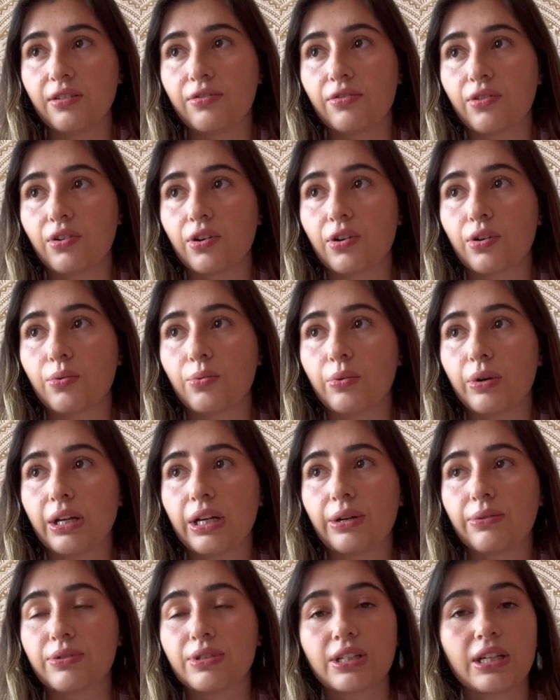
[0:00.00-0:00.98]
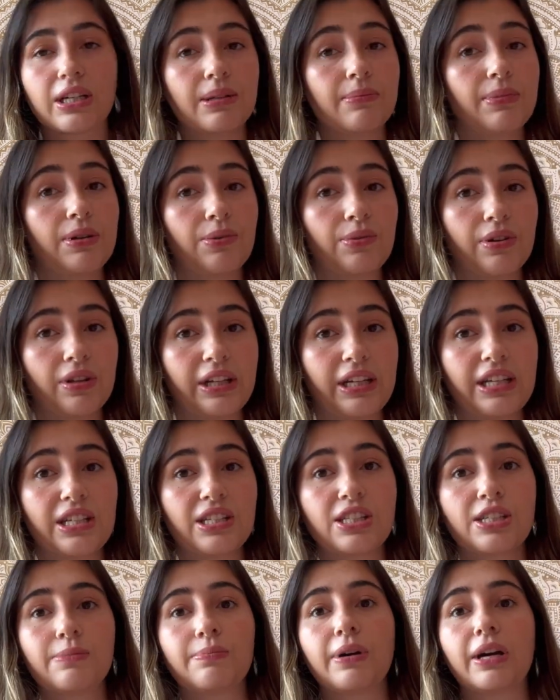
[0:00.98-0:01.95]
for when it was gonna be
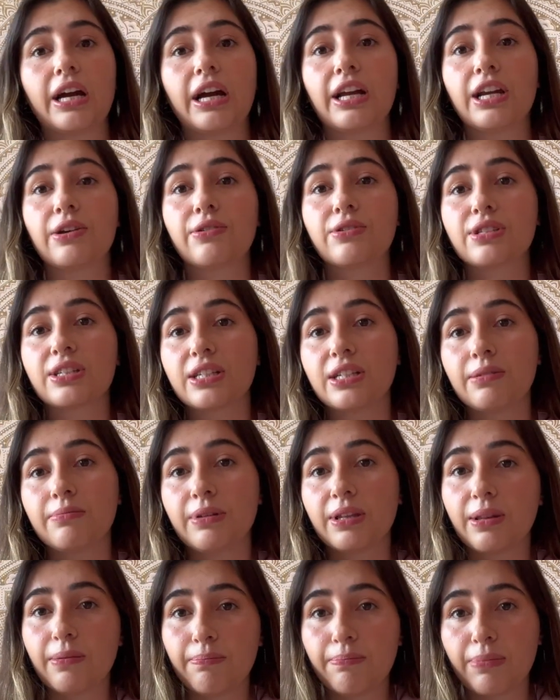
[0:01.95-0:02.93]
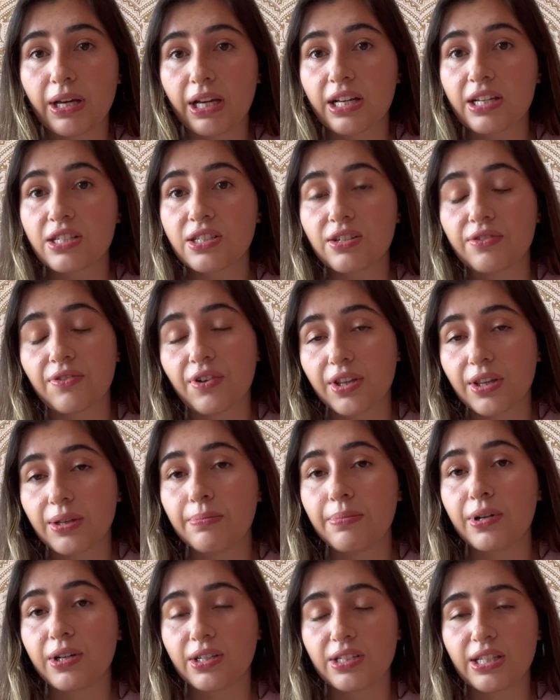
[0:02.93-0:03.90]
released, but I know it's gonna be the biggest of all the
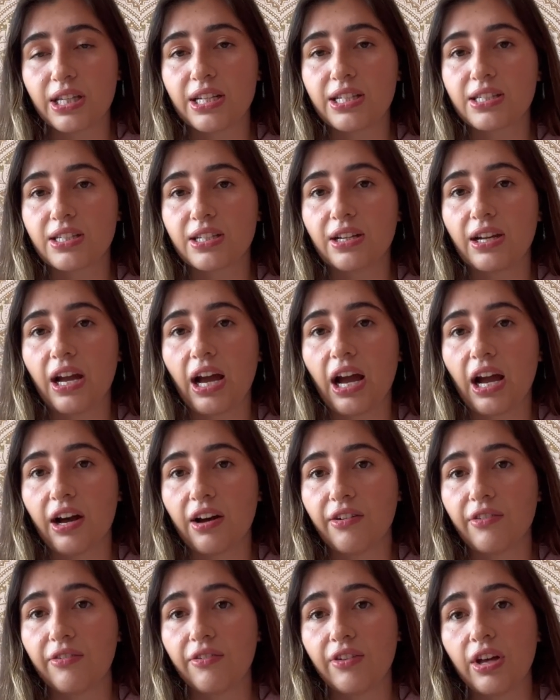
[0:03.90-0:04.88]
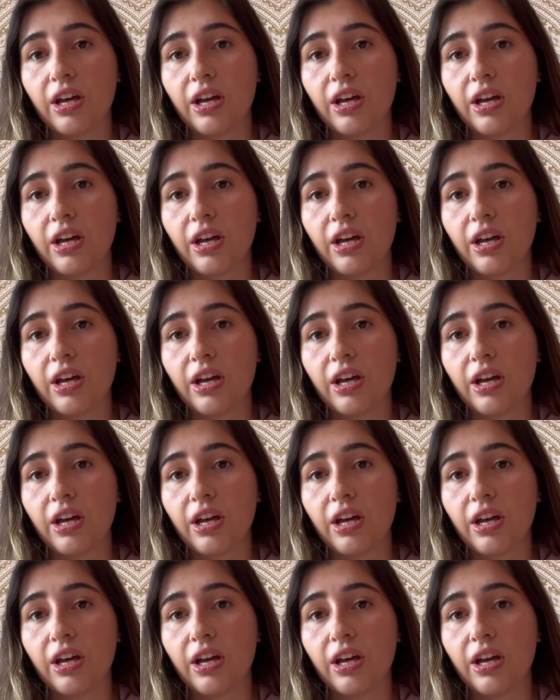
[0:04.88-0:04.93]
books and it's gonna have